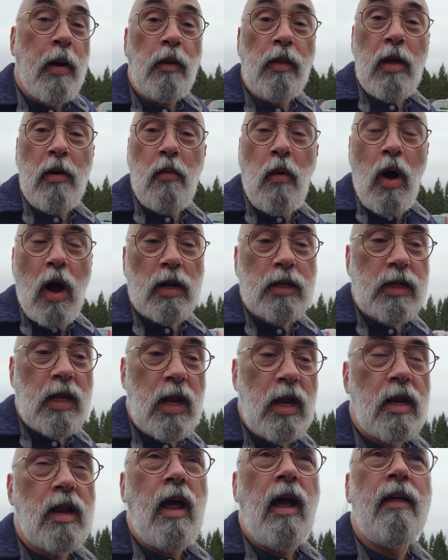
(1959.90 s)
barely walked
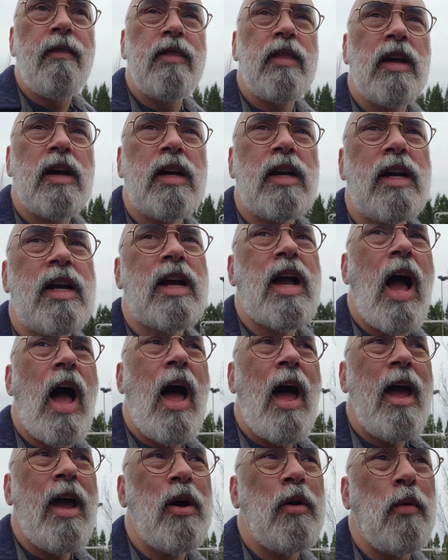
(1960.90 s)
in, and the
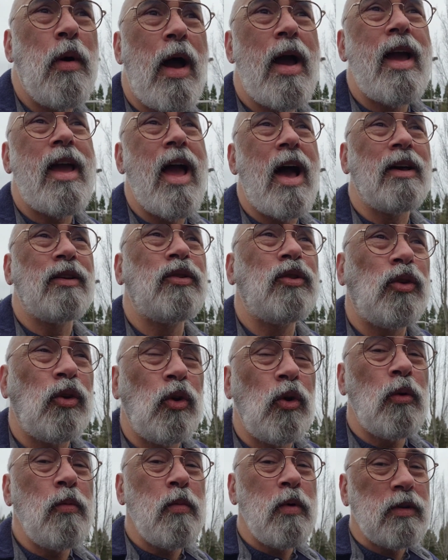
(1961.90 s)
guy who I
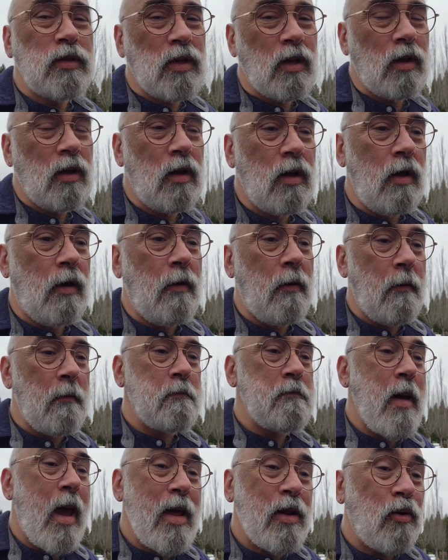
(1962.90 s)
assume was the
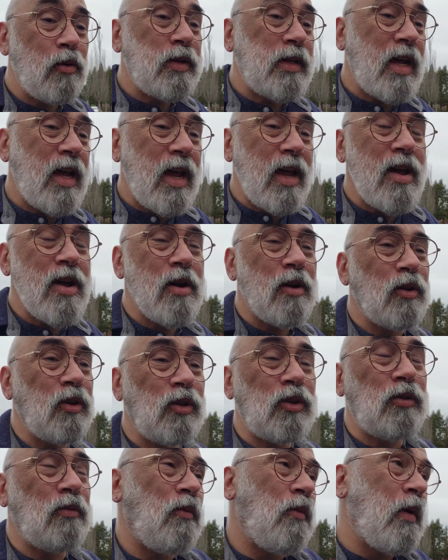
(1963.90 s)
maitre d' or
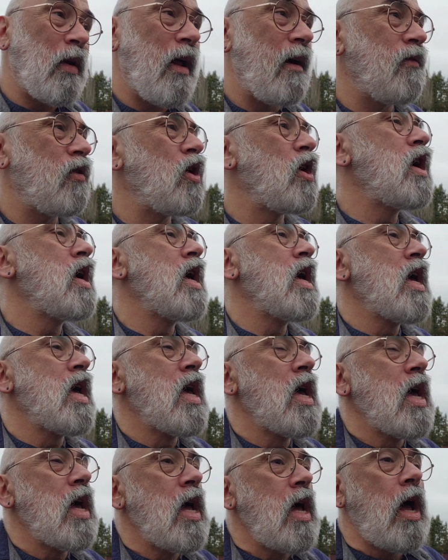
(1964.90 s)
whatever
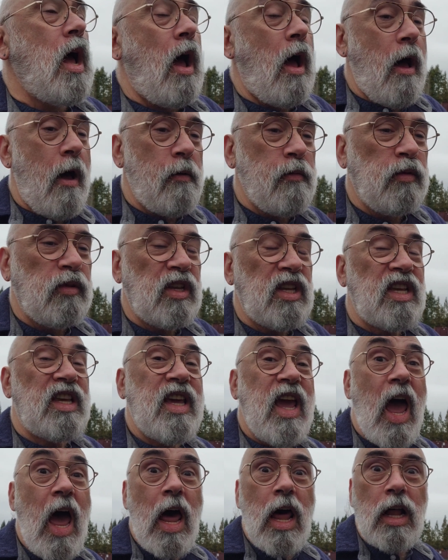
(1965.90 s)

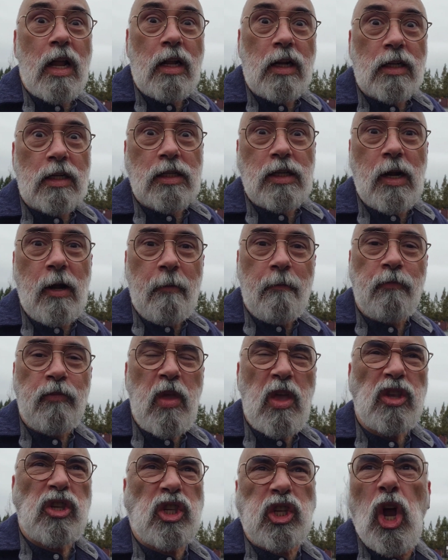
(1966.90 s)
yelled,
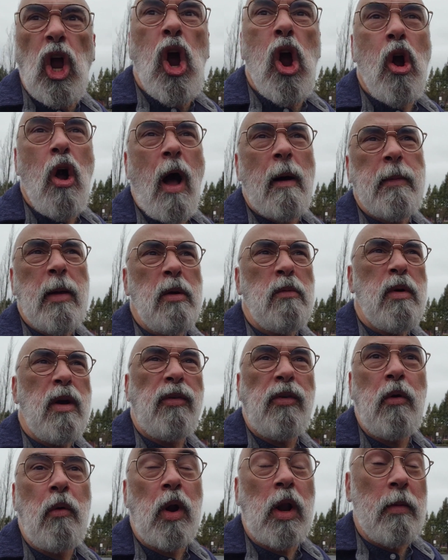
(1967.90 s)
"Sir, I'll be
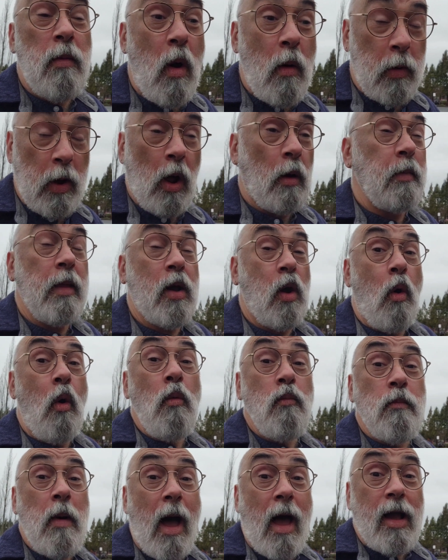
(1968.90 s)
with you in a moment." I'm like, oh
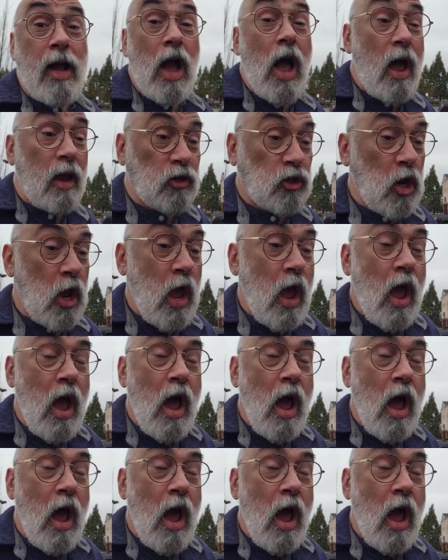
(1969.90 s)
my gosh.